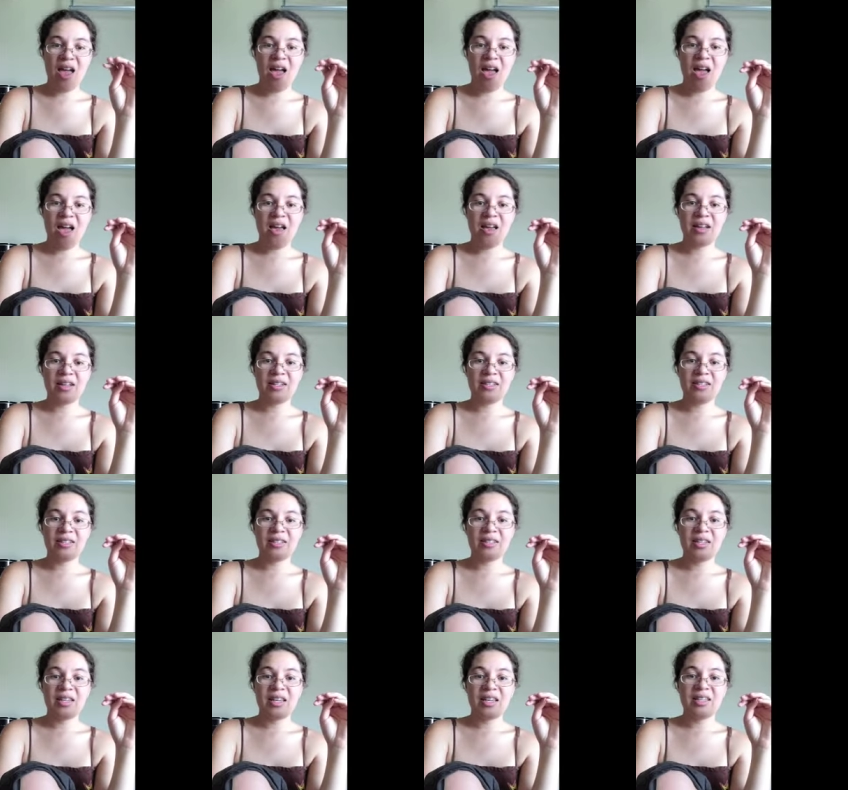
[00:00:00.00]
And
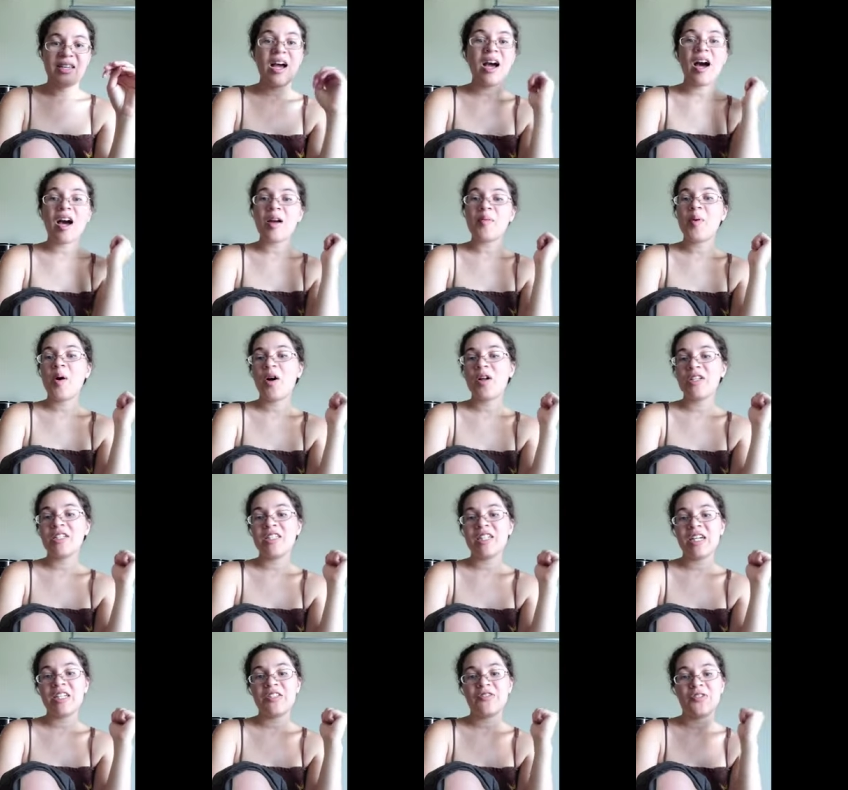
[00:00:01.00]
yeah, I
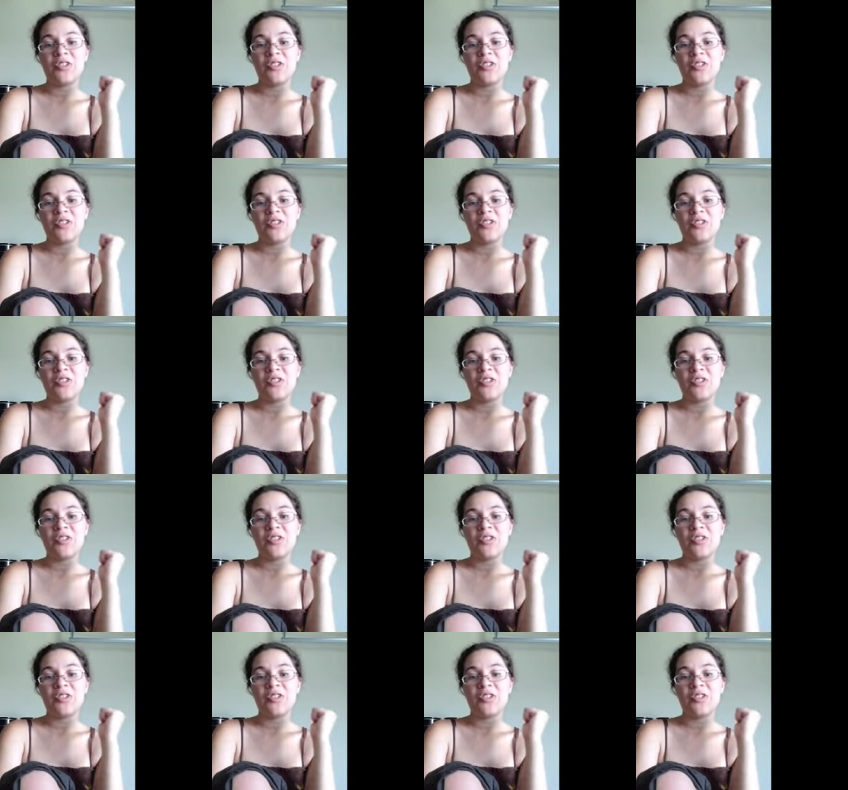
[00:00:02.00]
apologize